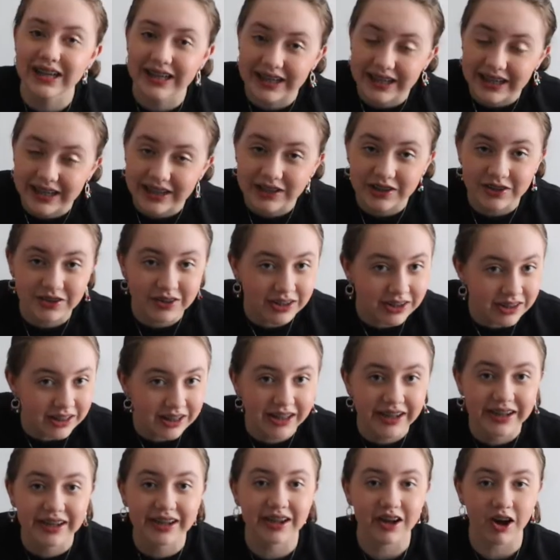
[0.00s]
eat it. You can
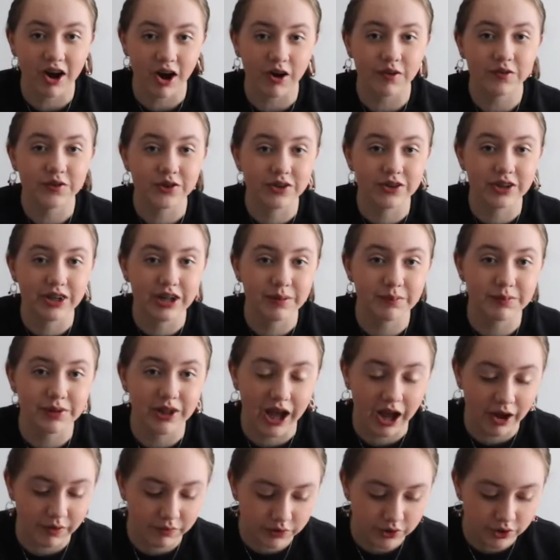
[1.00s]
lick it off your lips
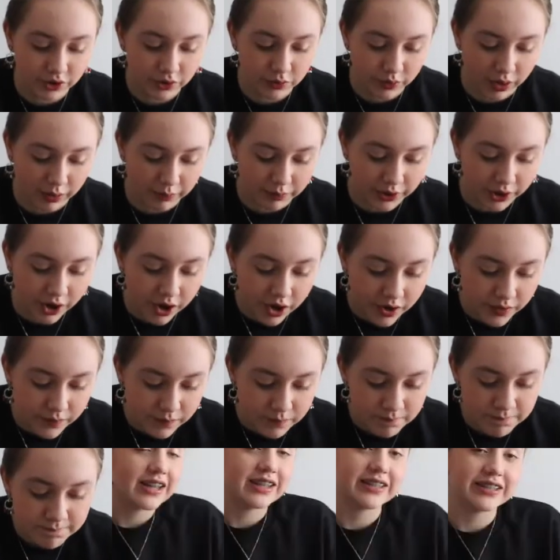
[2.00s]
after you rub it
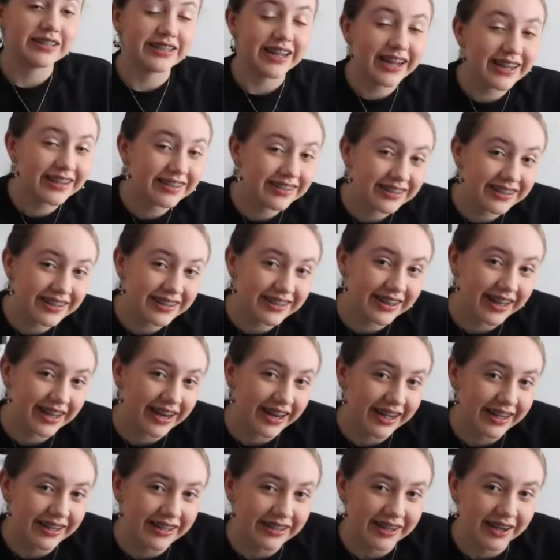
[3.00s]
on. Next thing that
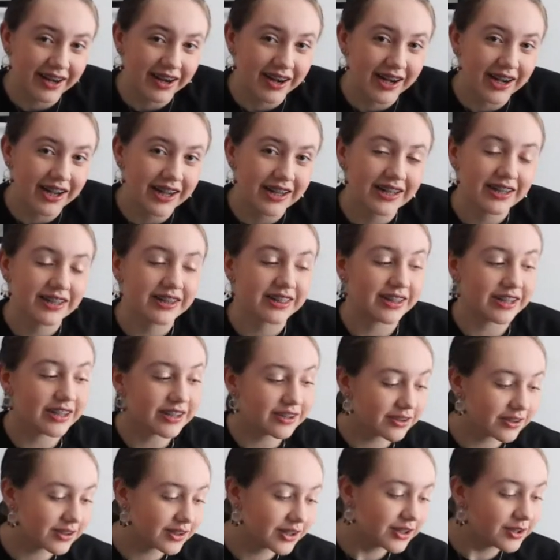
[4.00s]
I got,
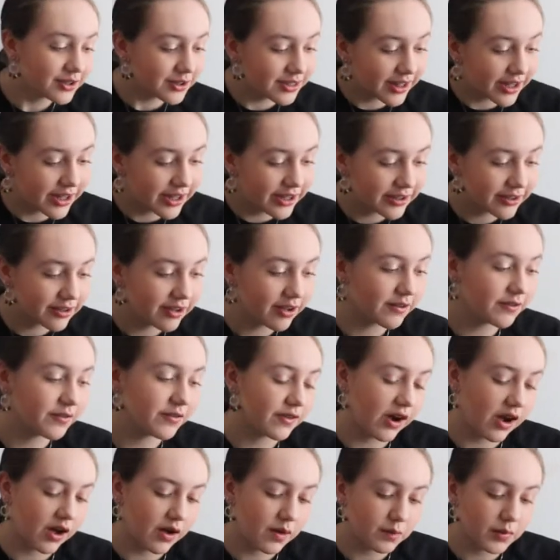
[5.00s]
these are two things
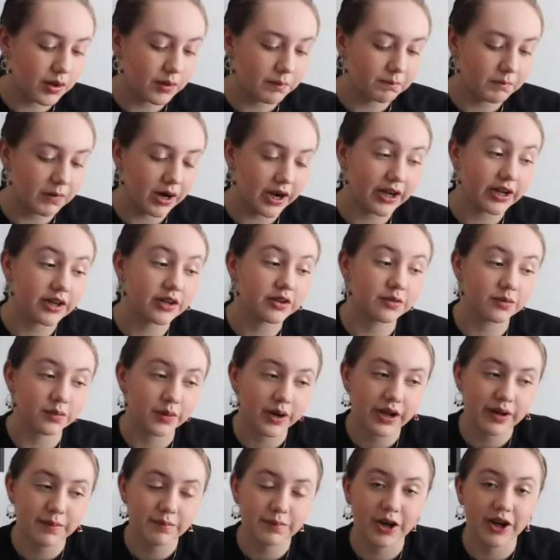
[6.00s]
from my
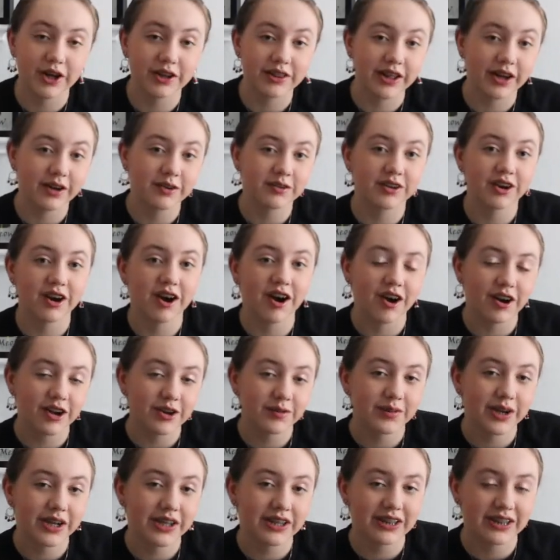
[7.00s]
grandma that were
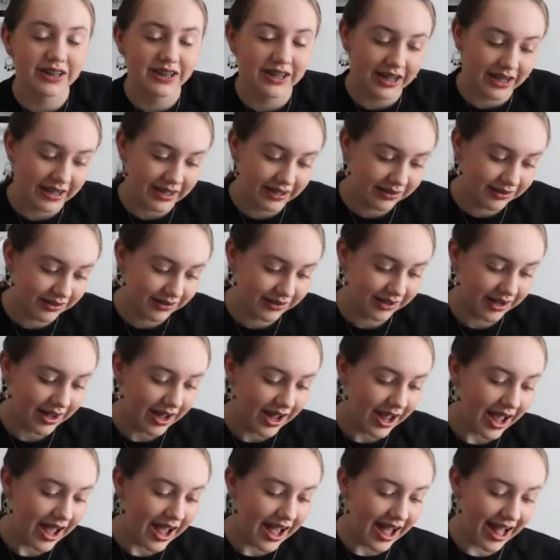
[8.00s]
on my list
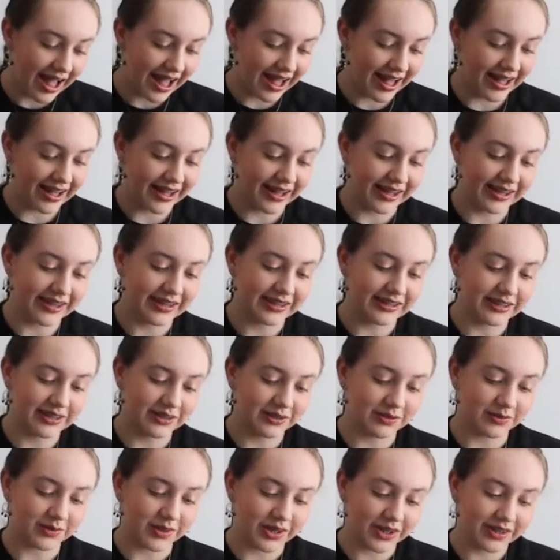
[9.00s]
and
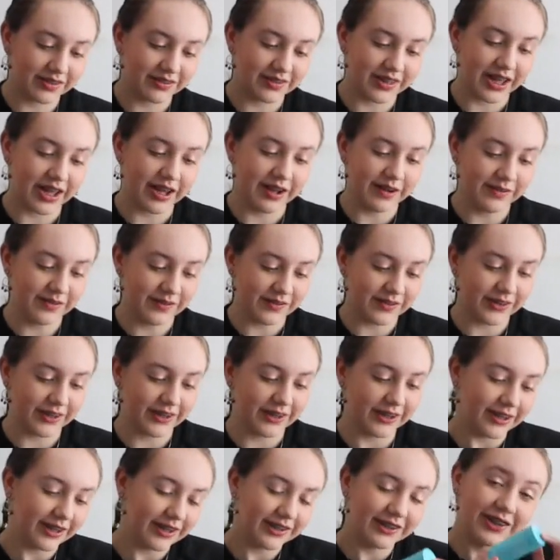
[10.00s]
one of them
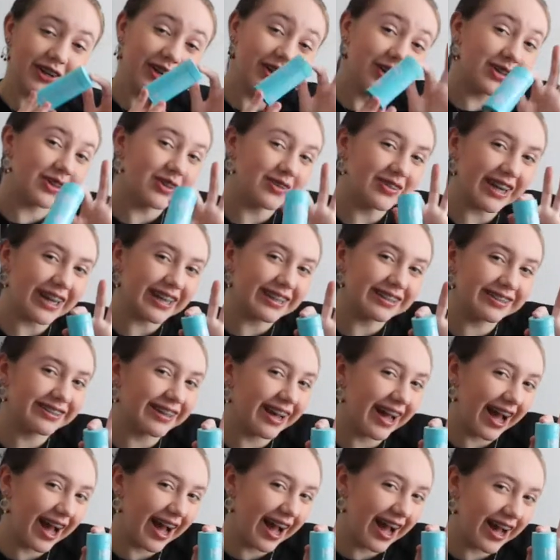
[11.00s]
were toothpaste
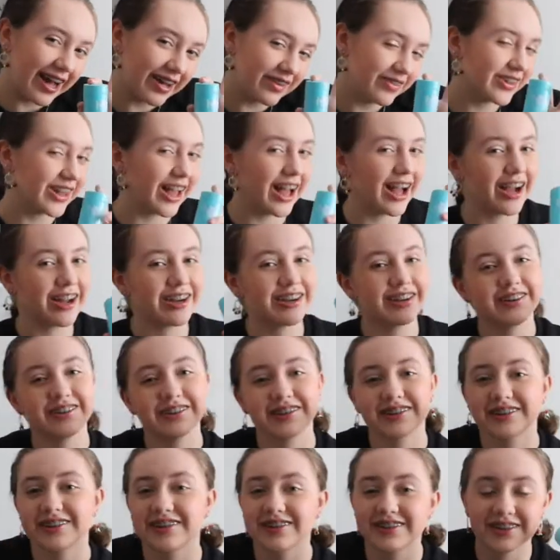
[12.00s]
tabs. I know
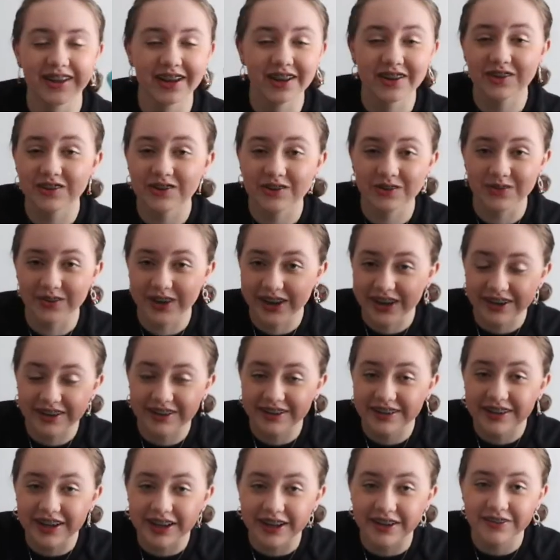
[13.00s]
it's such a
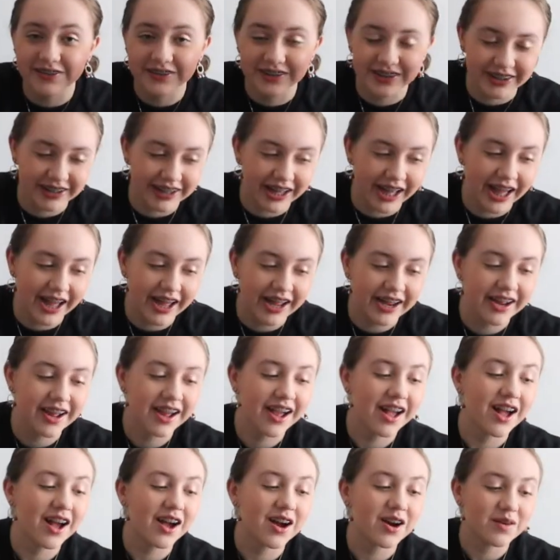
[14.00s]
weird gift to get
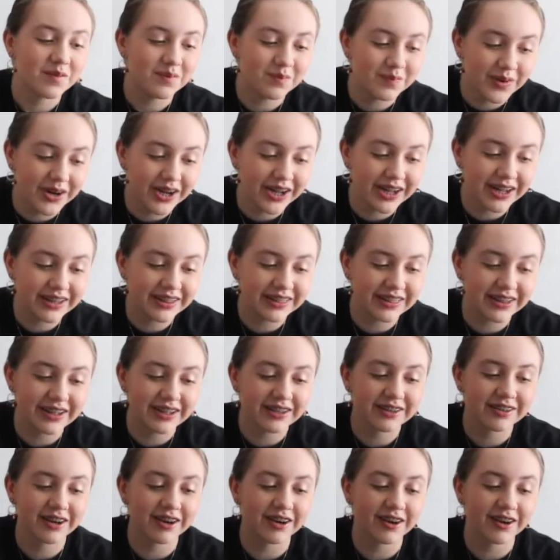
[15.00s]
but these